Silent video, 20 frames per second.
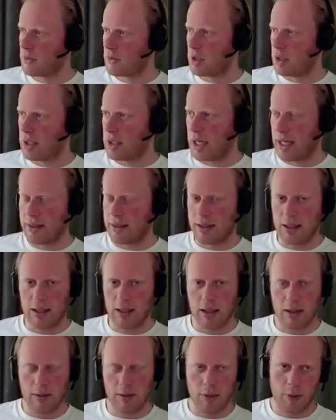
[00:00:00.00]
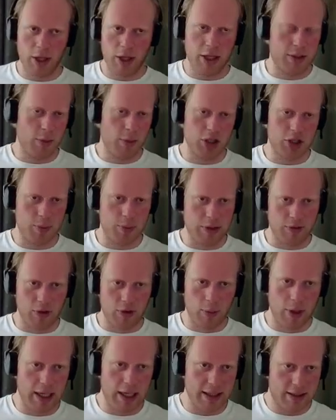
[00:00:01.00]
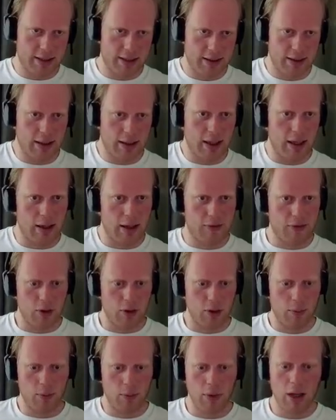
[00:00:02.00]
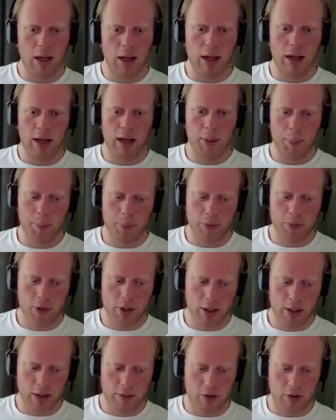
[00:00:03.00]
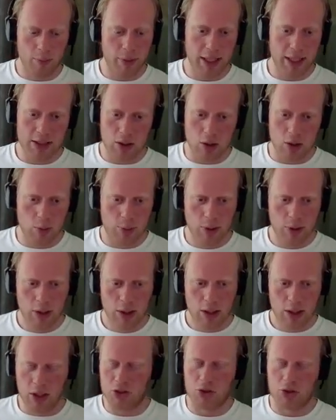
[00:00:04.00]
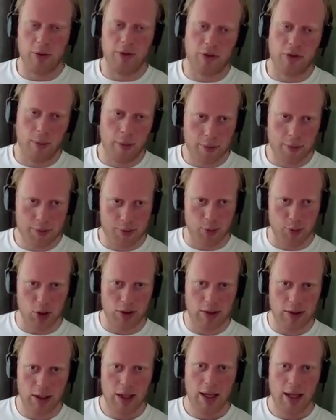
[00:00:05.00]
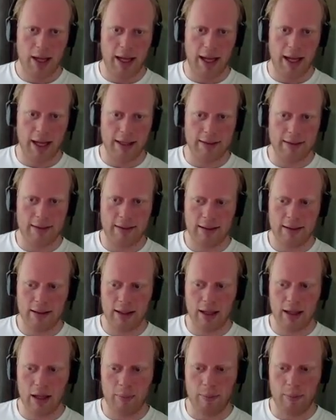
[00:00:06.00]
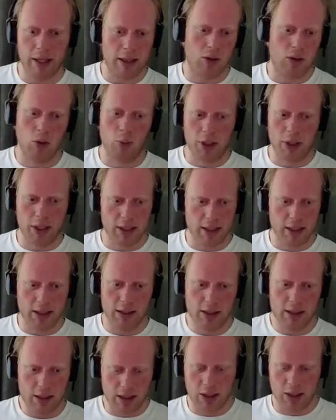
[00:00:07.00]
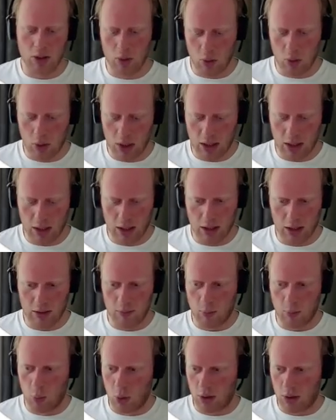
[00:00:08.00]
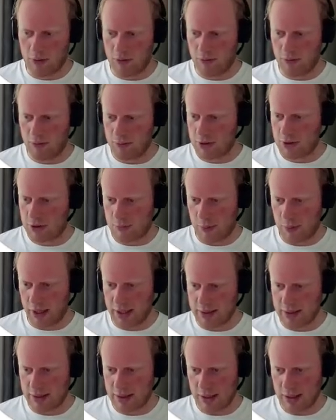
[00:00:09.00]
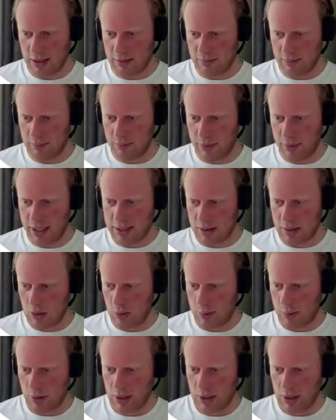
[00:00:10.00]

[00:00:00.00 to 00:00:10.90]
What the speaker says: it must be from a list from Baseloop, from HubSpot, and make a completely new workspace in Baseloop.